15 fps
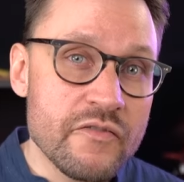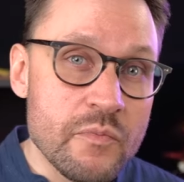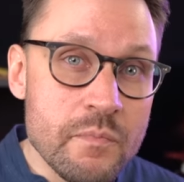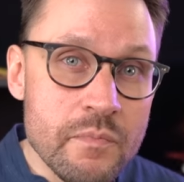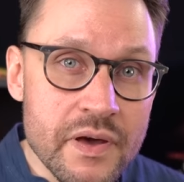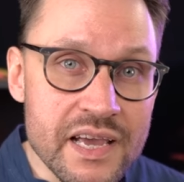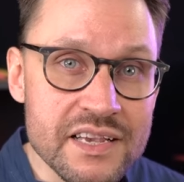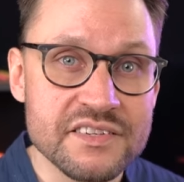of
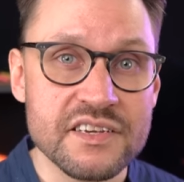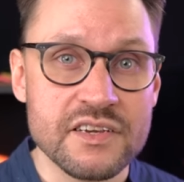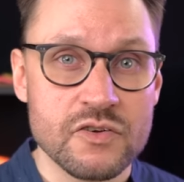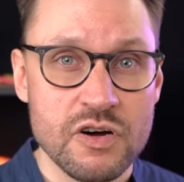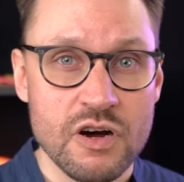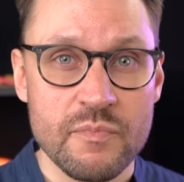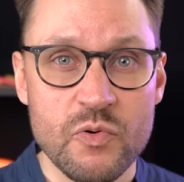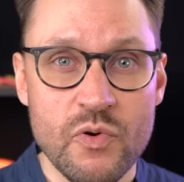amazing
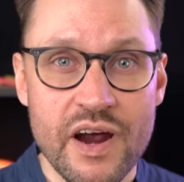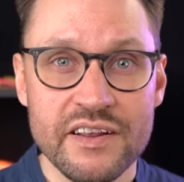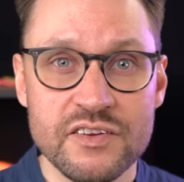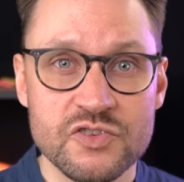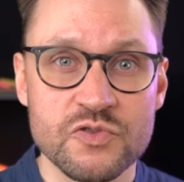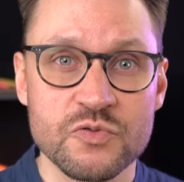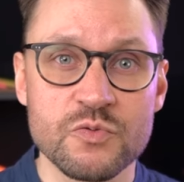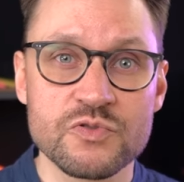
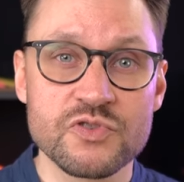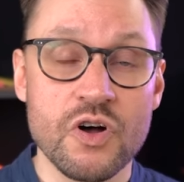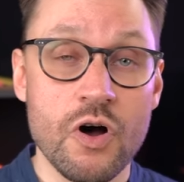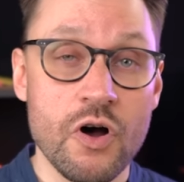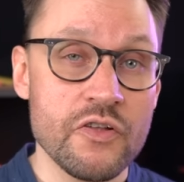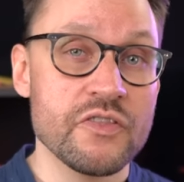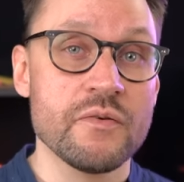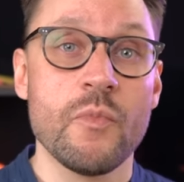copywriting tools
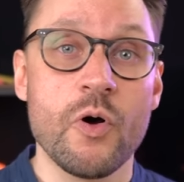on the